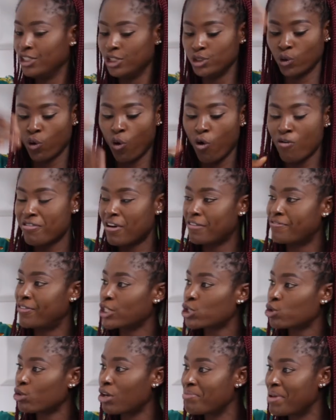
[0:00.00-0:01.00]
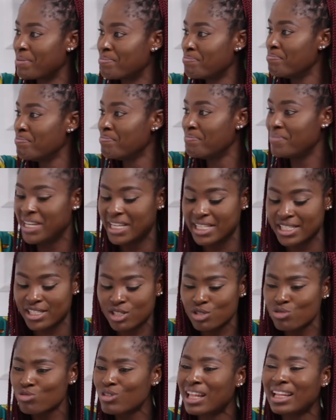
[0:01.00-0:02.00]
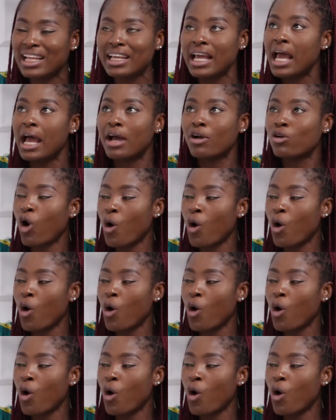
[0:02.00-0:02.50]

you know, over virtual means. Yes.